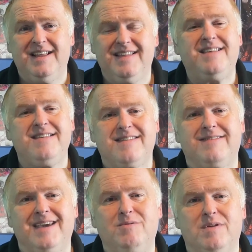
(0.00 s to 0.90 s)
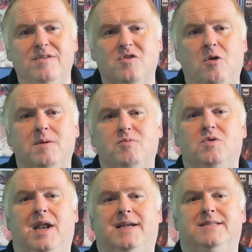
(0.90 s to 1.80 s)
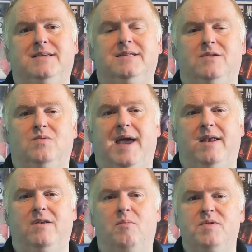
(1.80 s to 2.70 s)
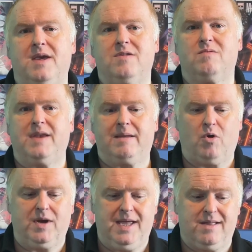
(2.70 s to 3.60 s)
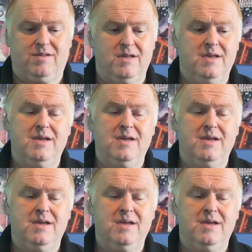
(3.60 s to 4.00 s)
This is the thing with us comic book collectors, isn't it? We're getting obsessed with 9.8s.